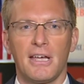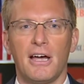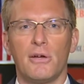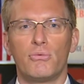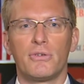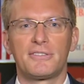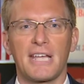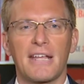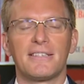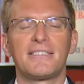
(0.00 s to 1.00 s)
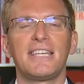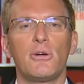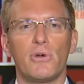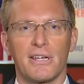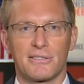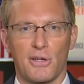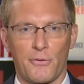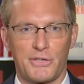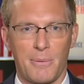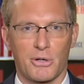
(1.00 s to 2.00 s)
uh, second series
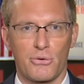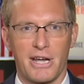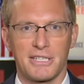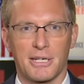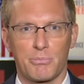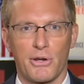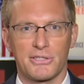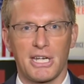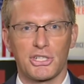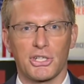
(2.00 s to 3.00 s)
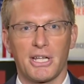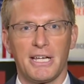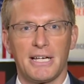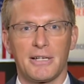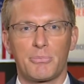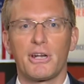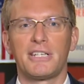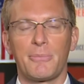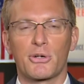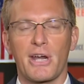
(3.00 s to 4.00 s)
of Democratic presidential uh,
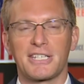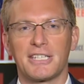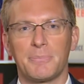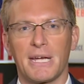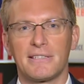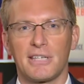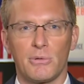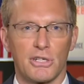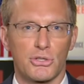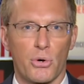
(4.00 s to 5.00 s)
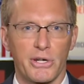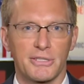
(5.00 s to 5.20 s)
Democratic debates here in Detroit.